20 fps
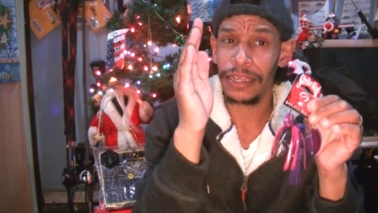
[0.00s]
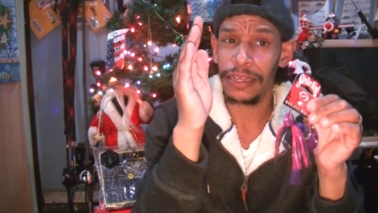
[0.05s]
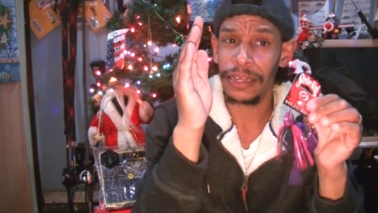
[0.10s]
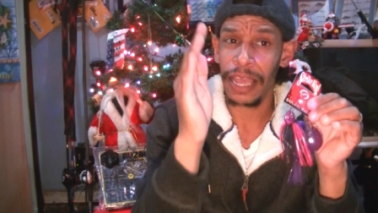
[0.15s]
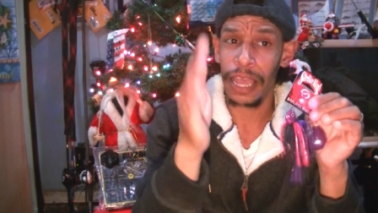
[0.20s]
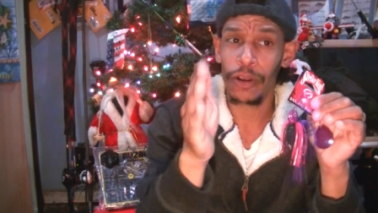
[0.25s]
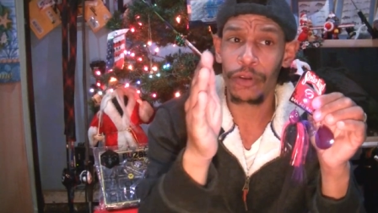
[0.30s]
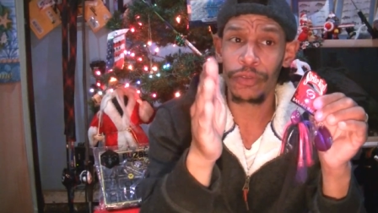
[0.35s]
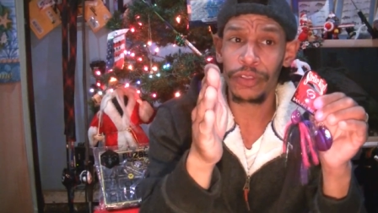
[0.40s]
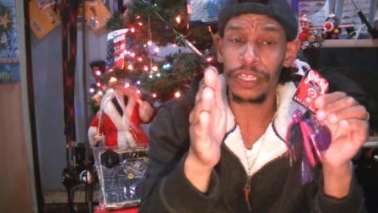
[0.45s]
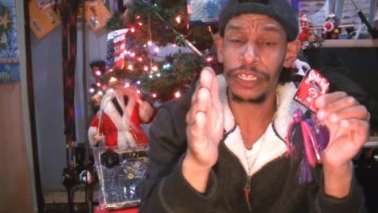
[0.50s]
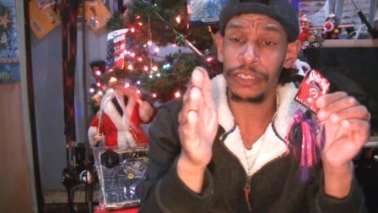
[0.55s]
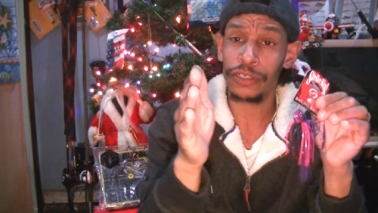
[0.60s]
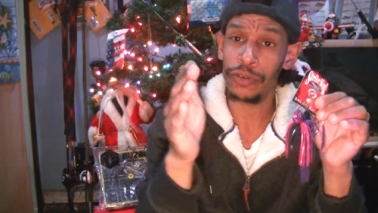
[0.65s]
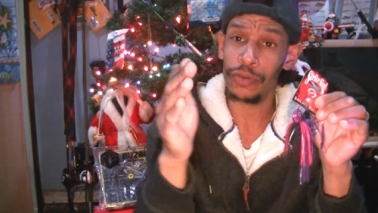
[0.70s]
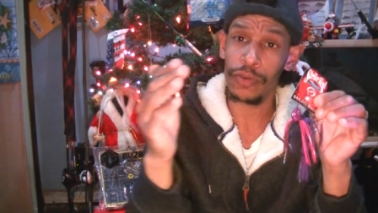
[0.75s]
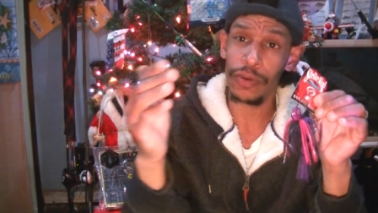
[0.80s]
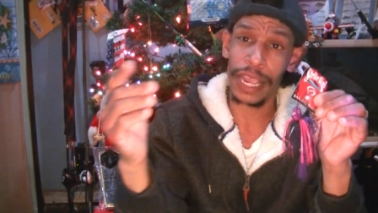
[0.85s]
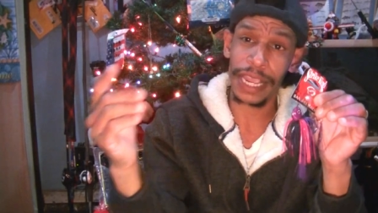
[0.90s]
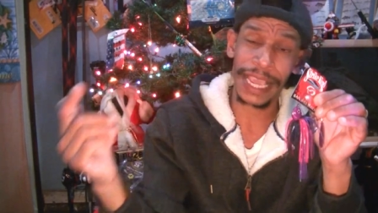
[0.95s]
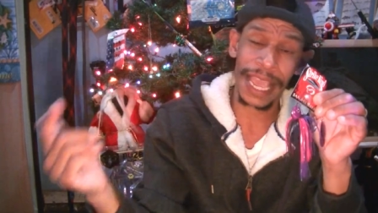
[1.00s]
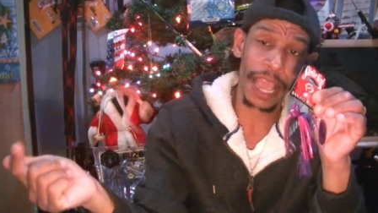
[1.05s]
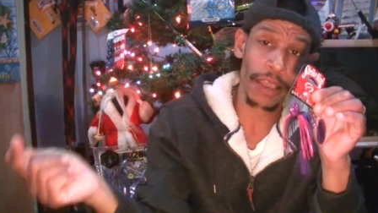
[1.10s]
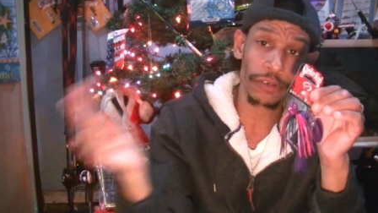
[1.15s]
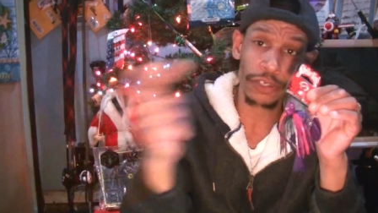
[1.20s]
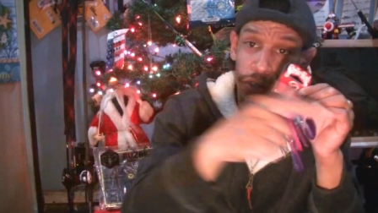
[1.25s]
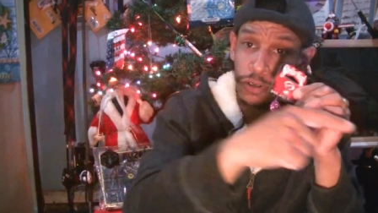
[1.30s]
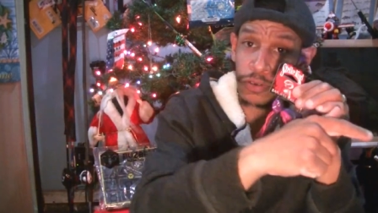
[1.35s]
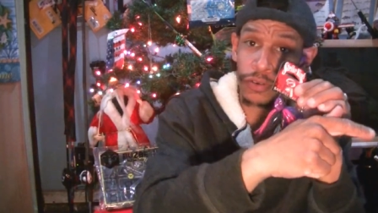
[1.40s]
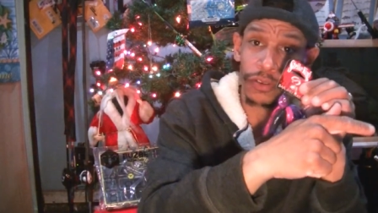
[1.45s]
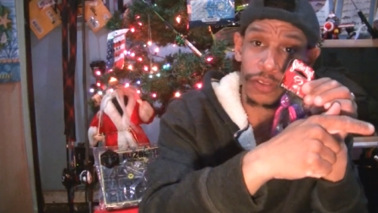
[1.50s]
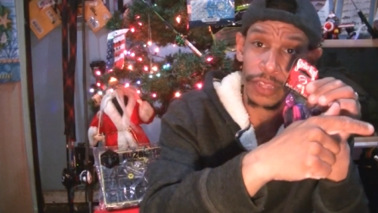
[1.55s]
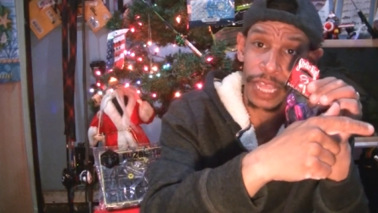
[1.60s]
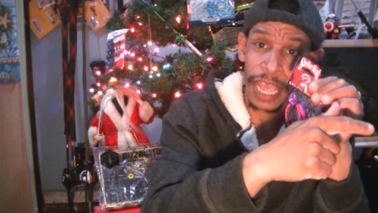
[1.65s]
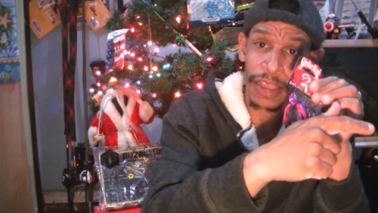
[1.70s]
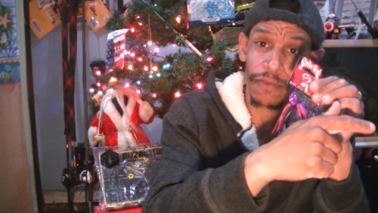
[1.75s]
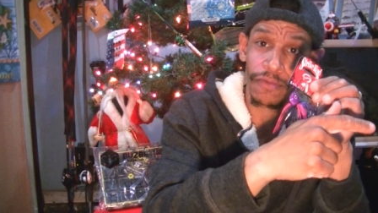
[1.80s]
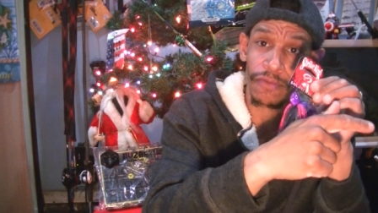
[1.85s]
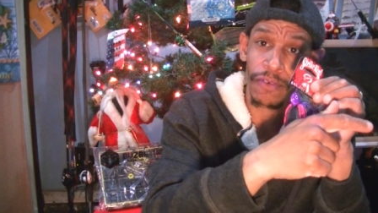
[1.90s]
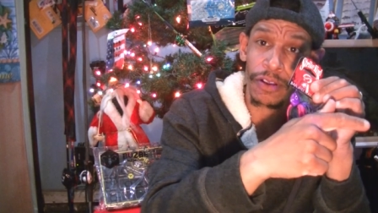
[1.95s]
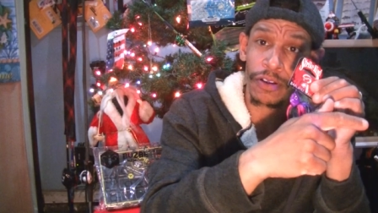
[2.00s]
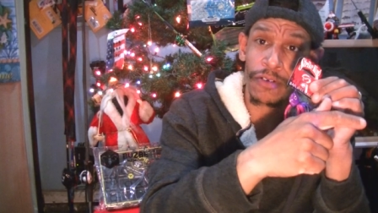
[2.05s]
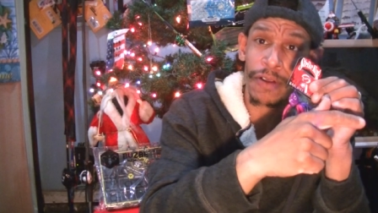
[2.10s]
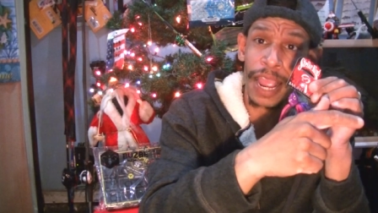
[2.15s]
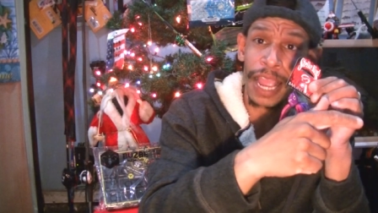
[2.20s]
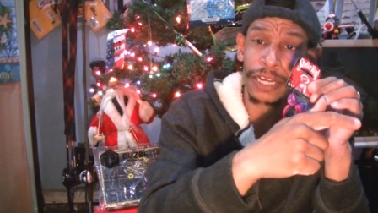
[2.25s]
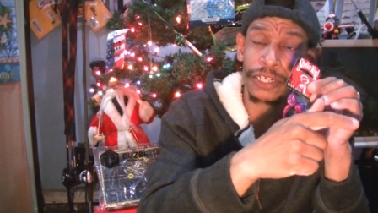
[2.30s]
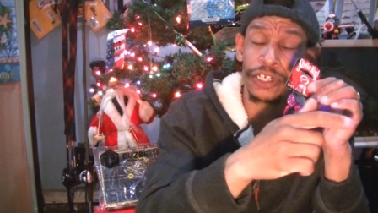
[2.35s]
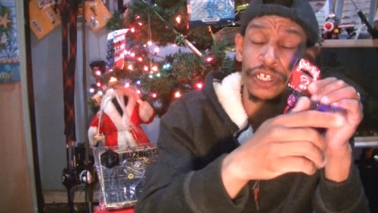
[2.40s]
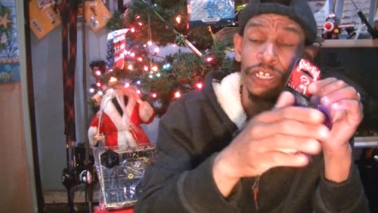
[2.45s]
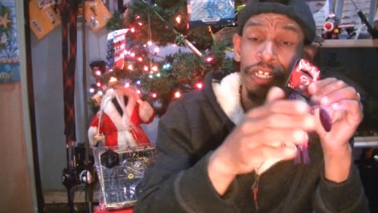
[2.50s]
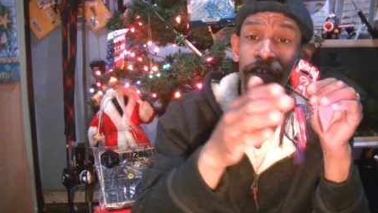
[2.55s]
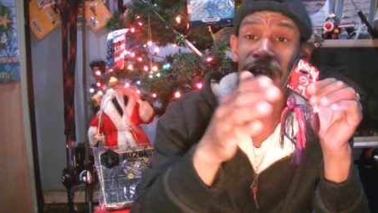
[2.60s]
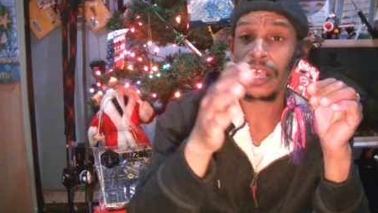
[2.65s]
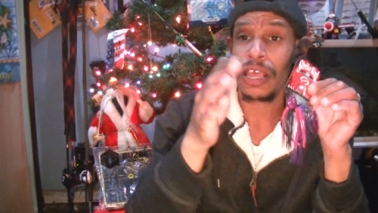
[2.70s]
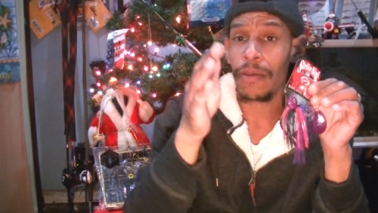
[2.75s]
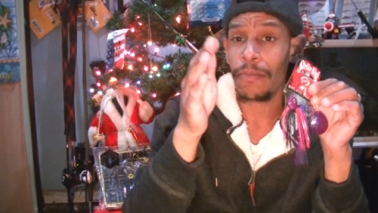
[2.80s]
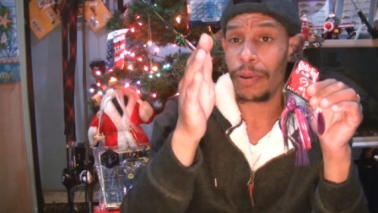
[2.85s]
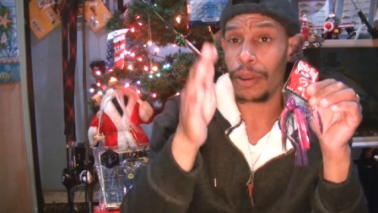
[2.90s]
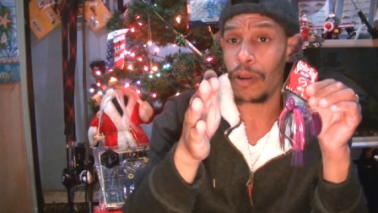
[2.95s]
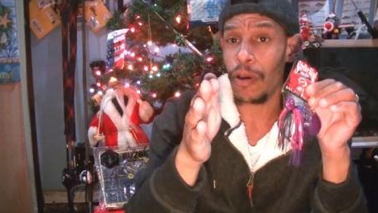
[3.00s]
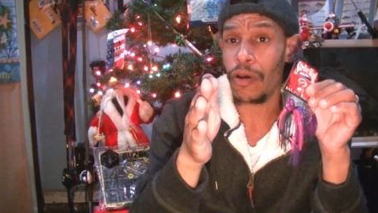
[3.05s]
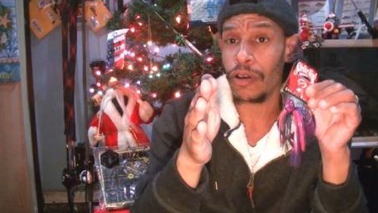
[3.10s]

not only to counter that rudder action, but